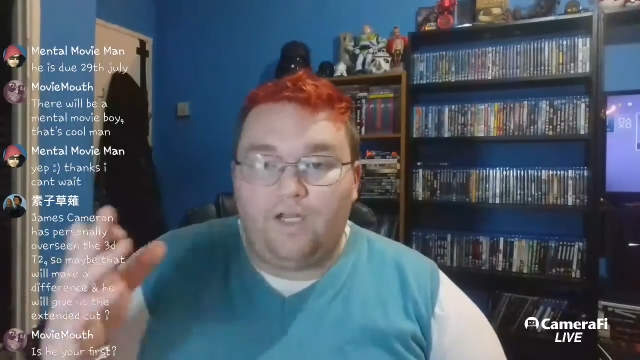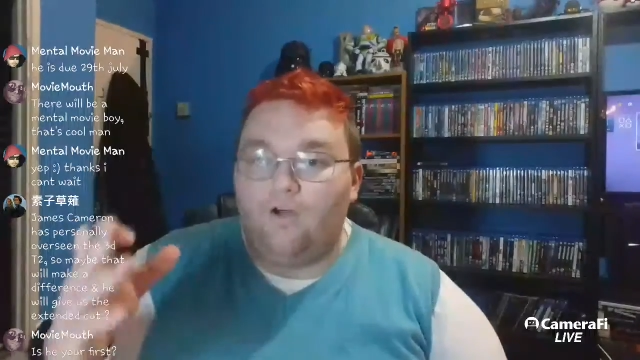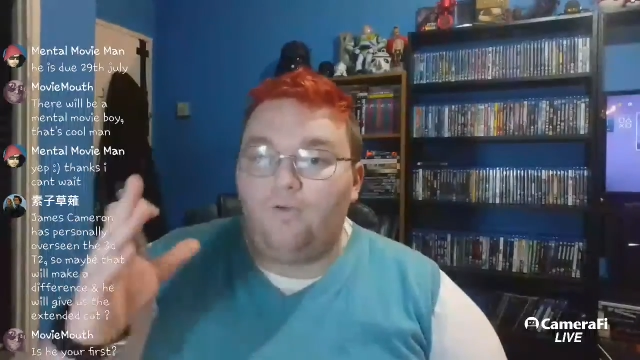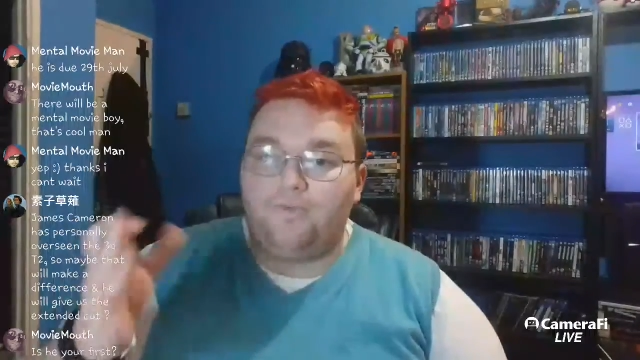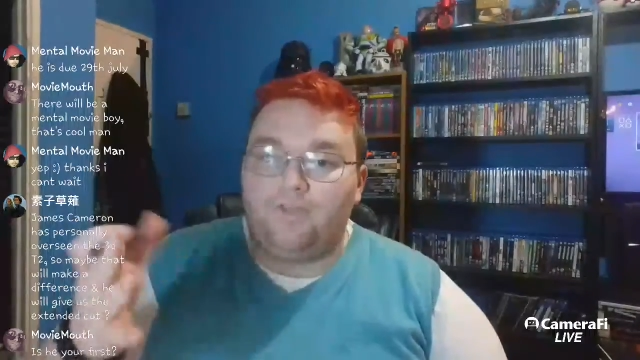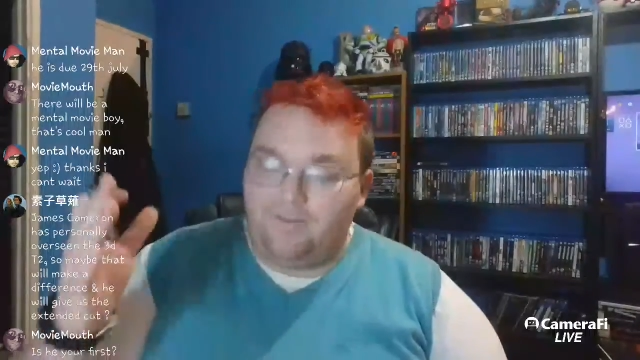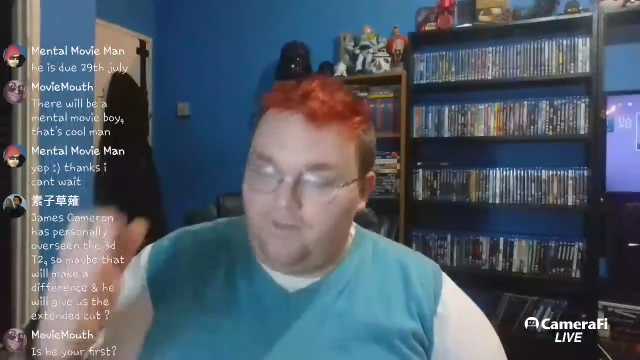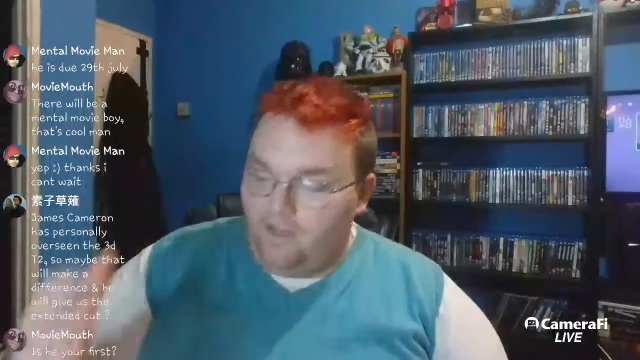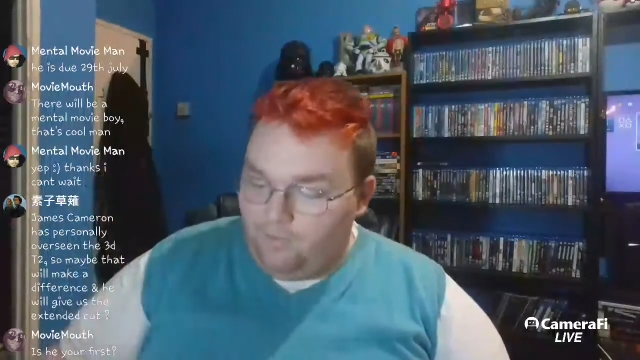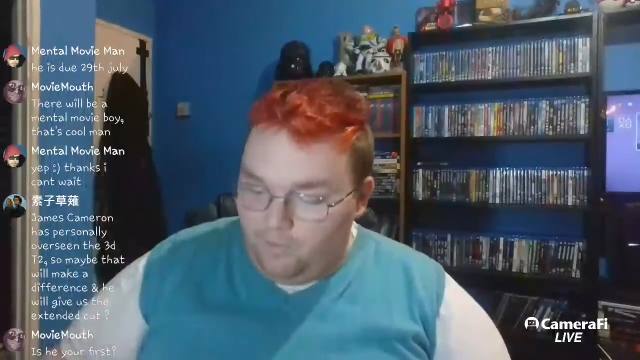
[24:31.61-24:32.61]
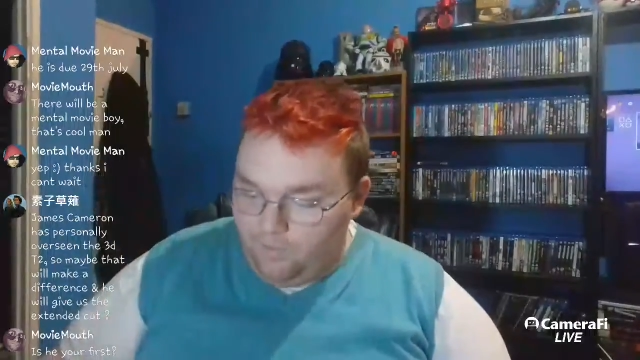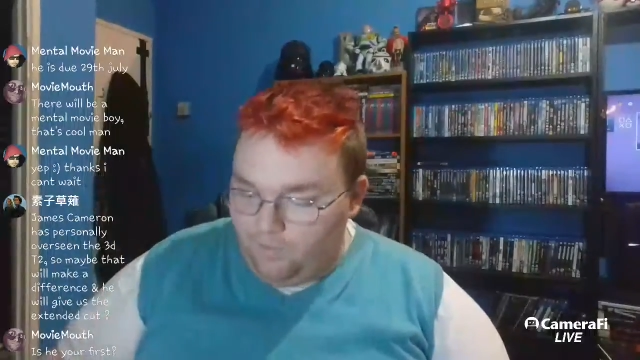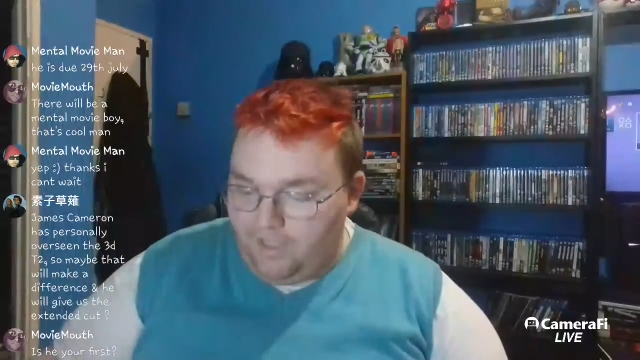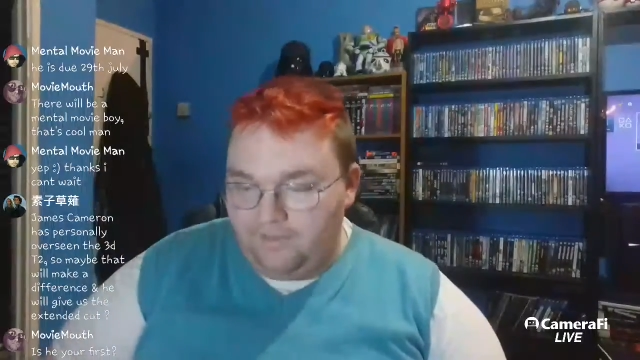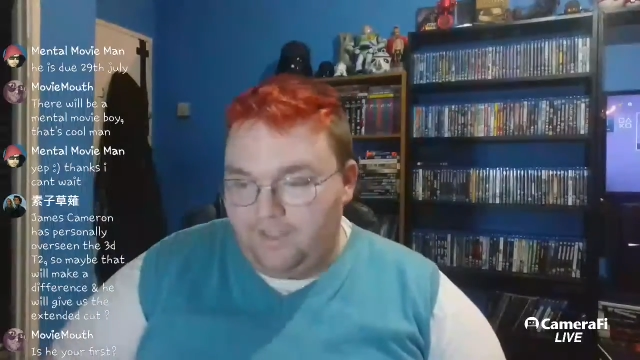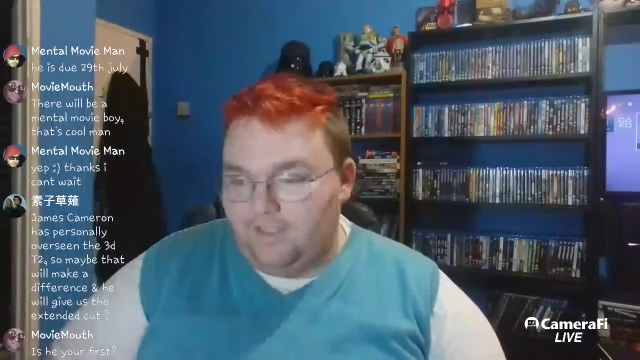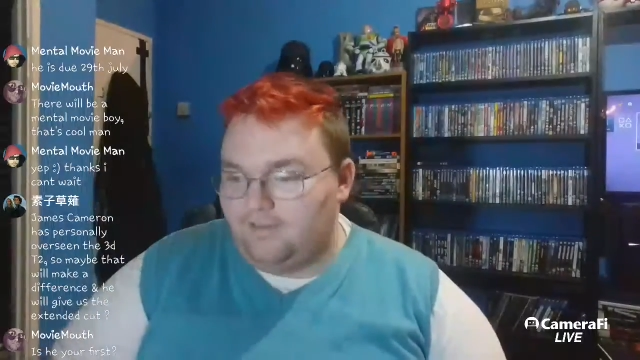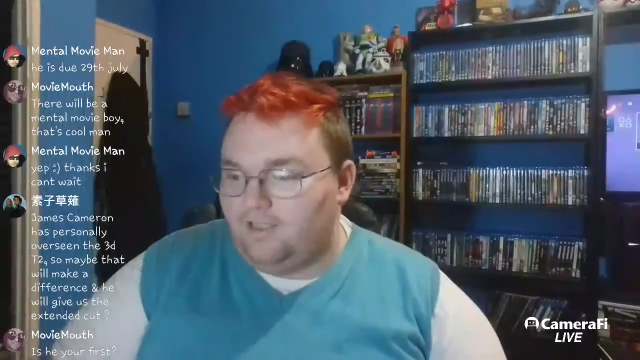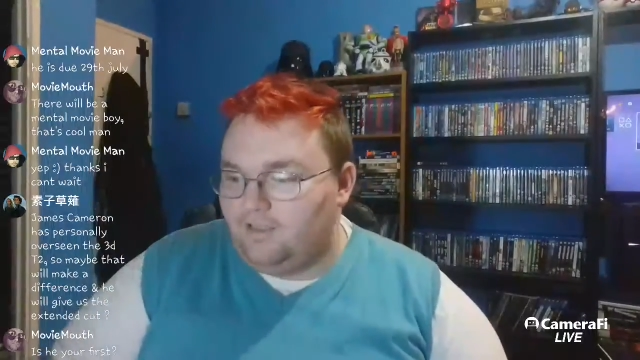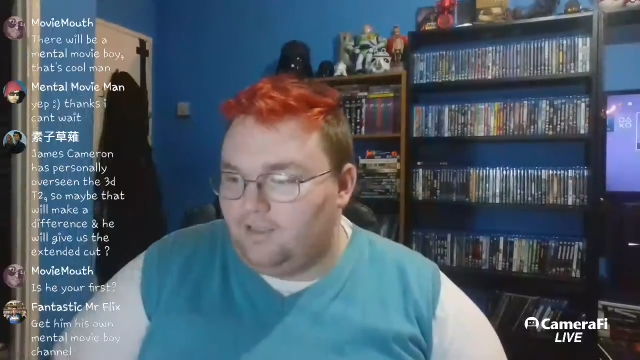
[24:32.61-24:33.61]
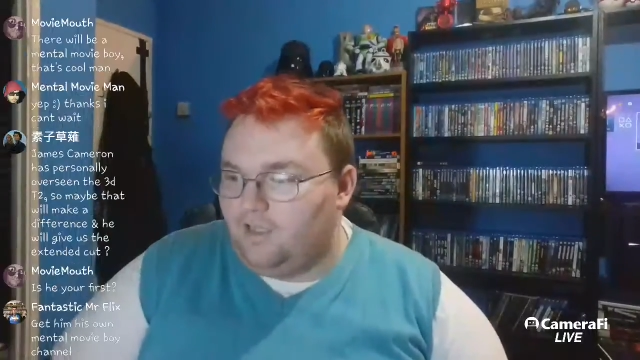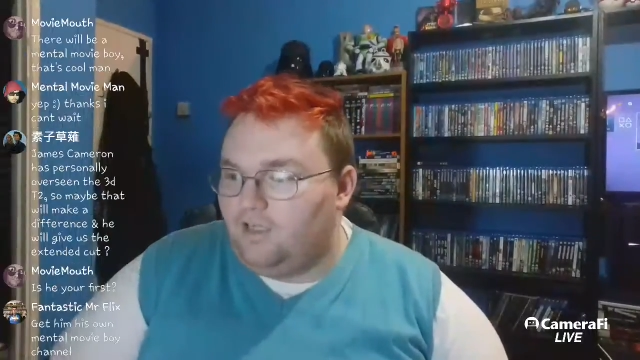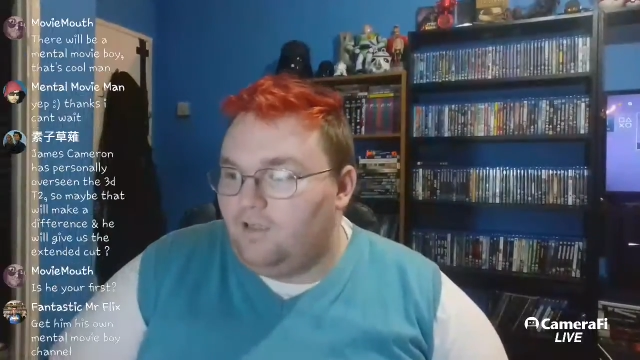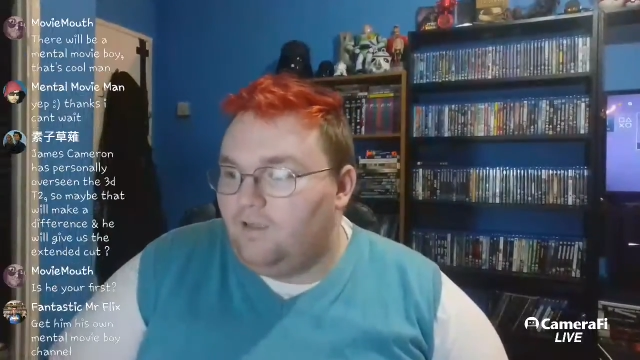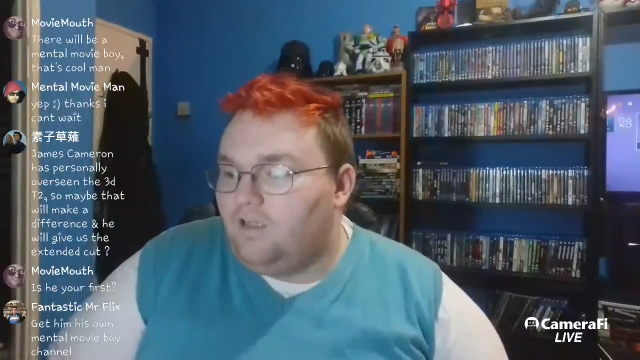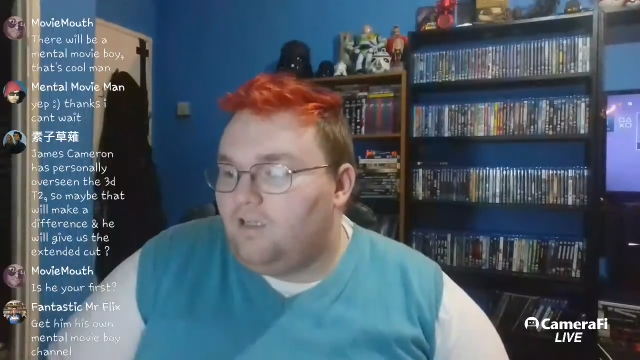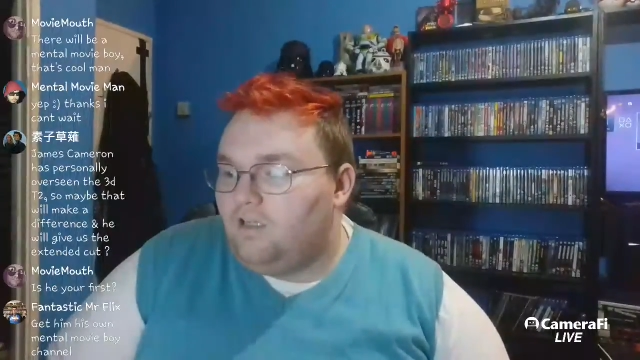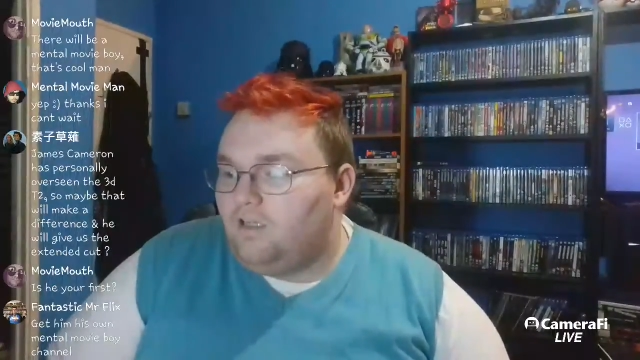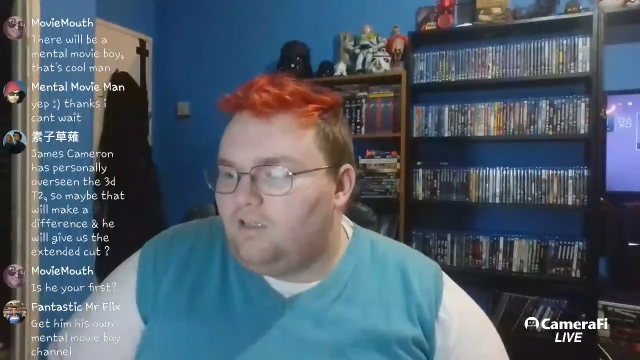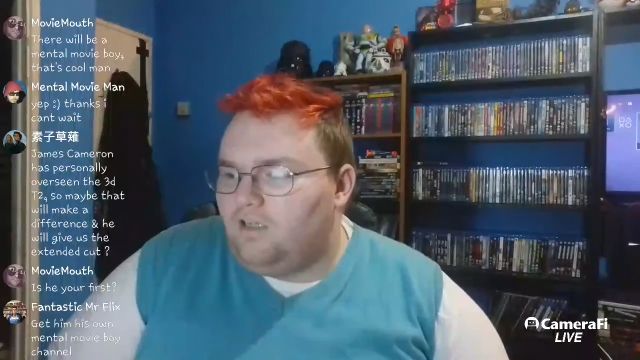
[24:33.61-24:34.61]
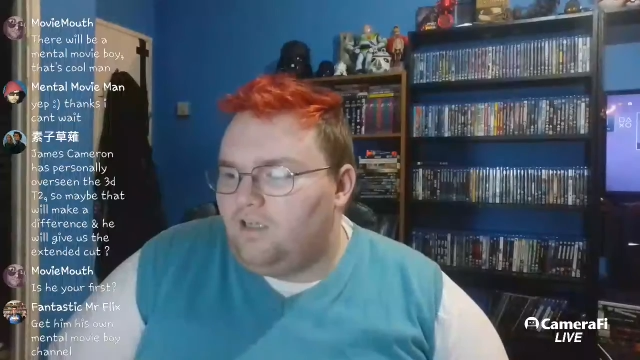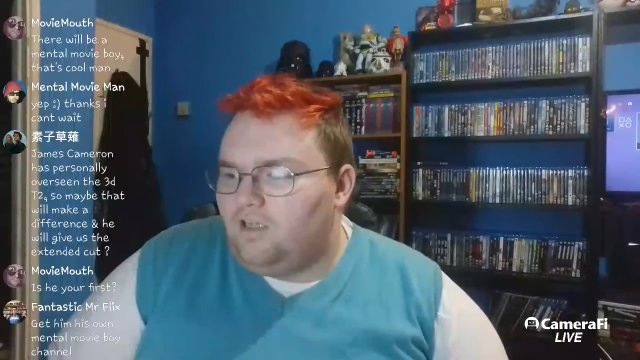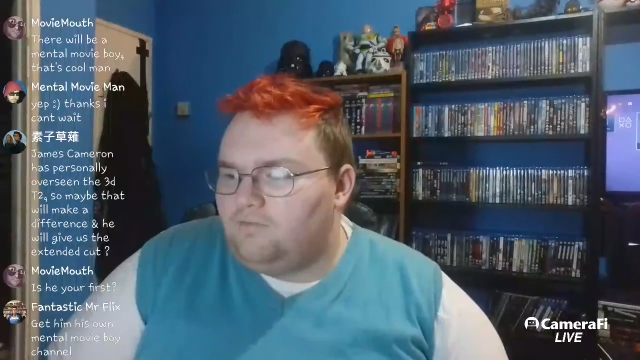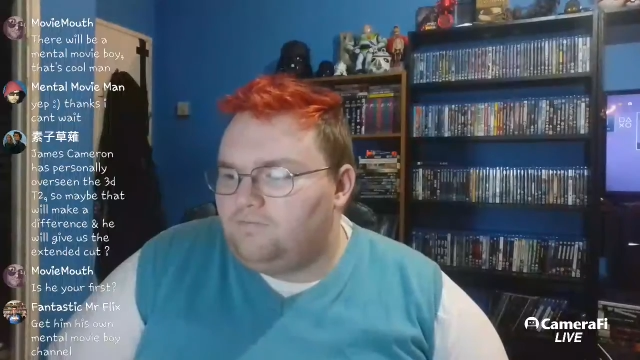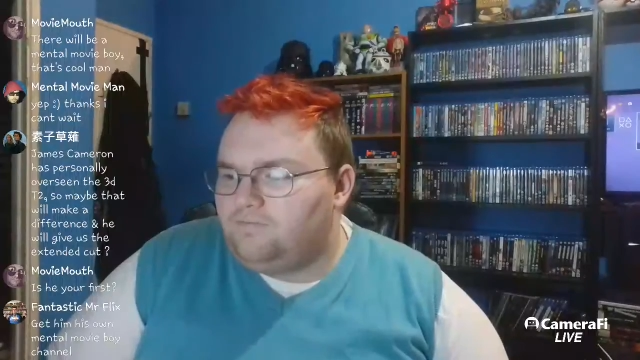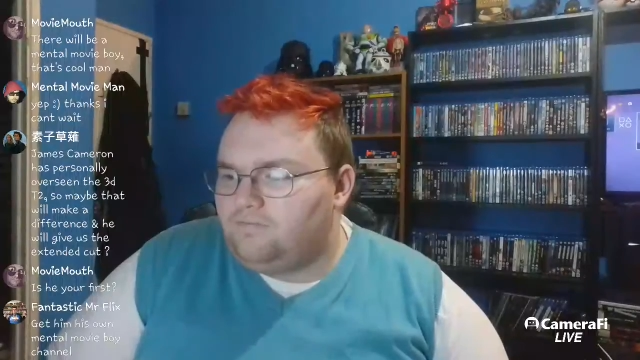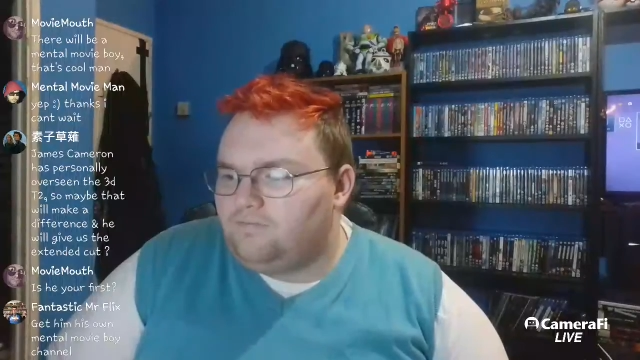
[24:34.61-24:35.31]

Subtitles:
hope that we will get the extended cut. I